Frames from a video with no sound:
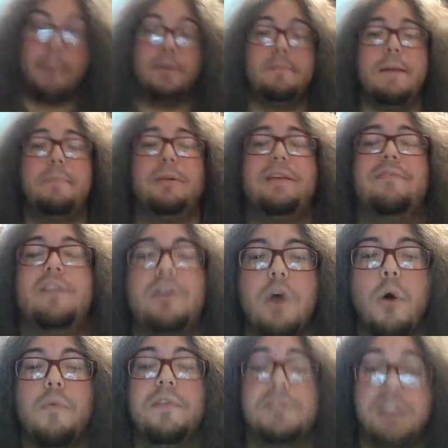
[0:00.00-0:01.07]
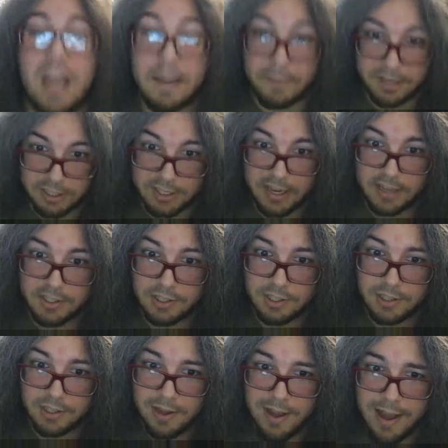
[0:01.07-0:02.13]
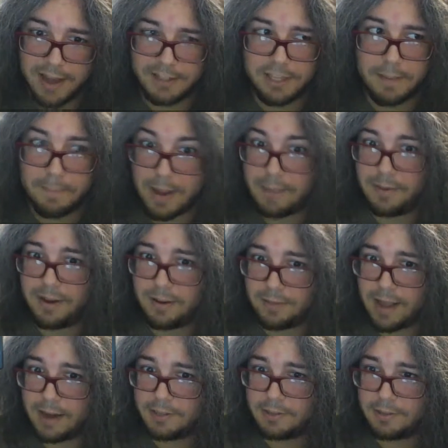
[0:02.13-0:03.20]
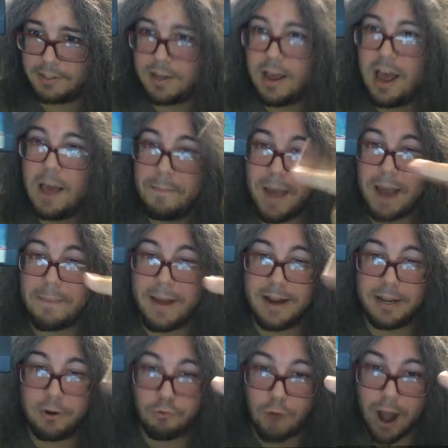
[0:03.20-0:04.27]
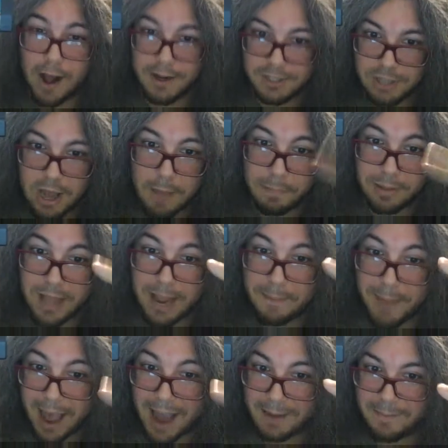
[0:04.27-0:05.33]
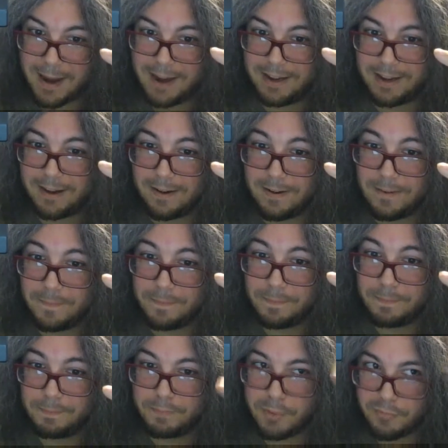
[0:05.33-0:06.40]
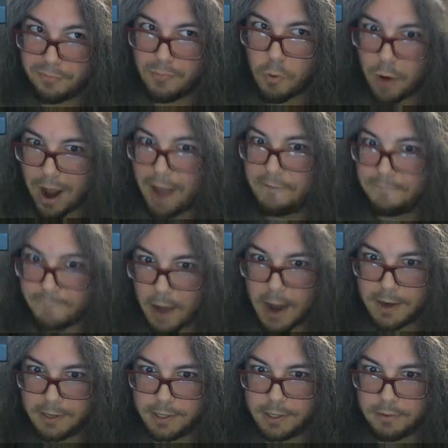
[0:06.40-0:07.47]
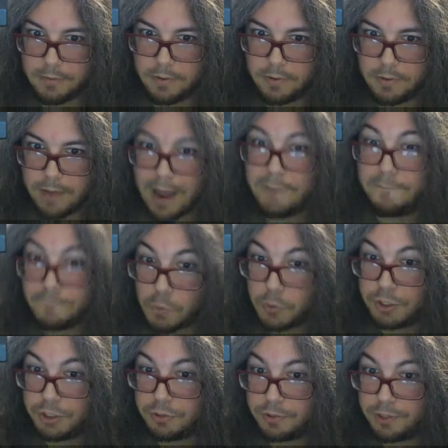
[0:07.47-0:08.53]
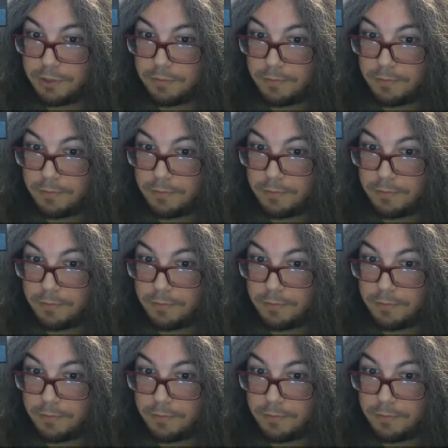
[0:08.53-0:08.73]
How many people even know this game exists? Except maybe collectors. Pac-Mania rocks. Play Pac-Mania before I find you and force you to.